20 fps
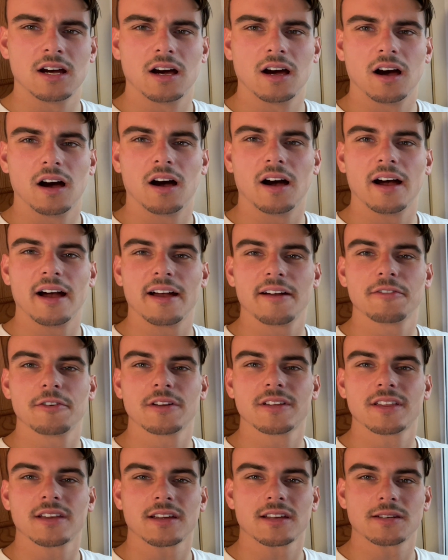
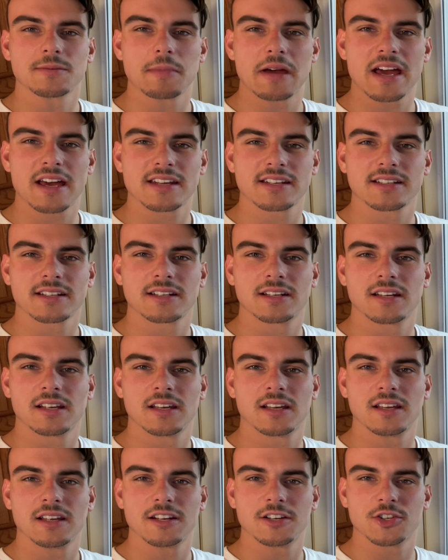everything is masked
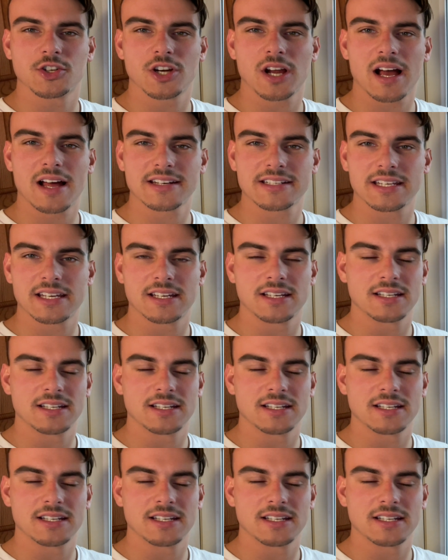and shot.